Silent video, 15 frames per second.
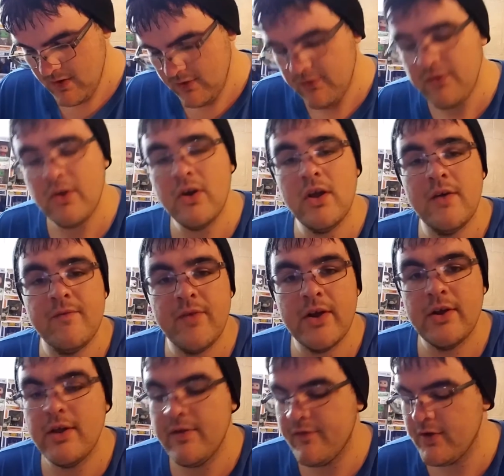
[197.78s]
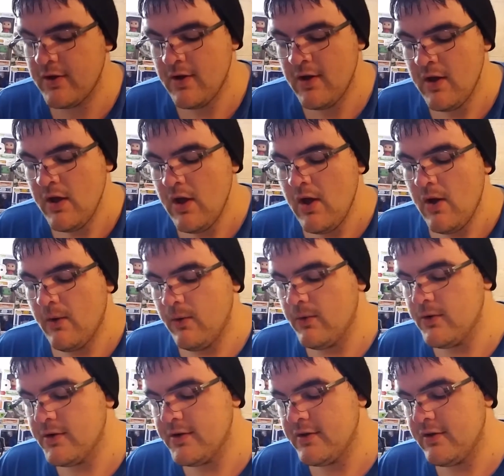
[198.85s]
Started out very even.
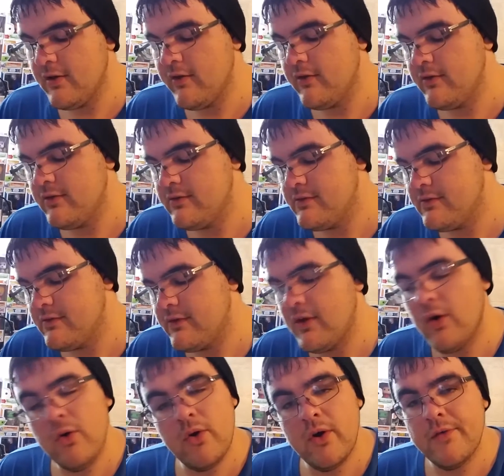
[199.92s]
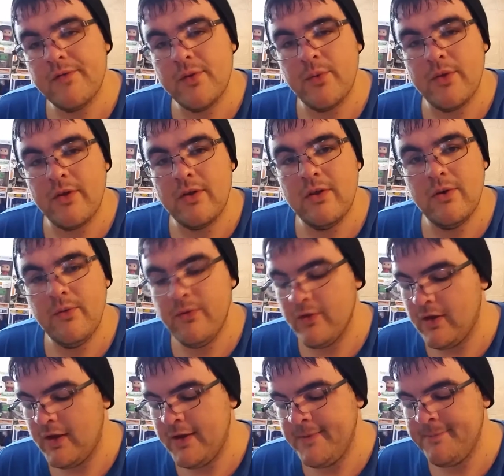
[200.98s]
Orton took over with a
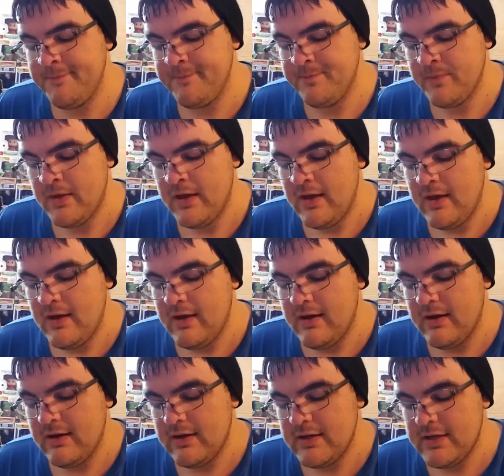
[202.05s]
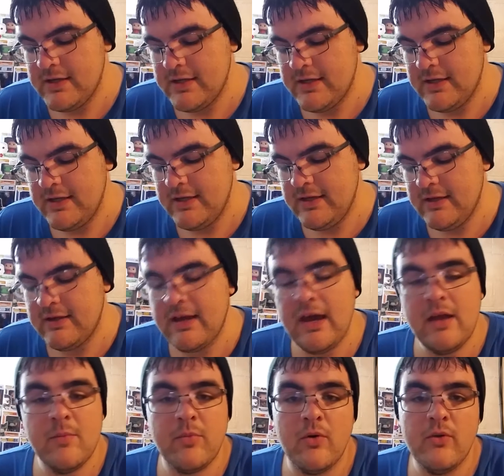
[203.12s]
clothesline. He
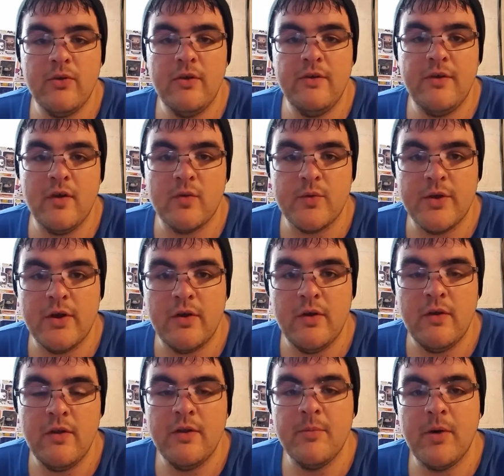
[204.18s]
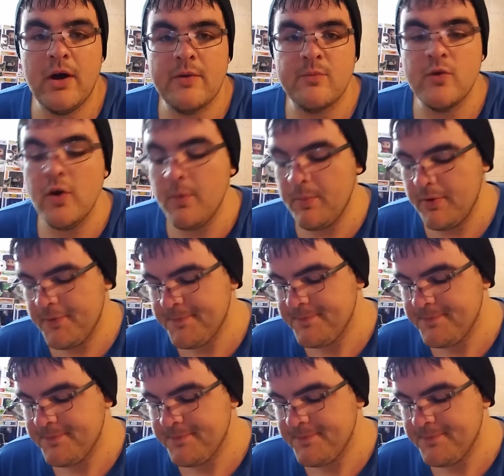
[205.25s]
catapulted Del Rio into the bottom rope.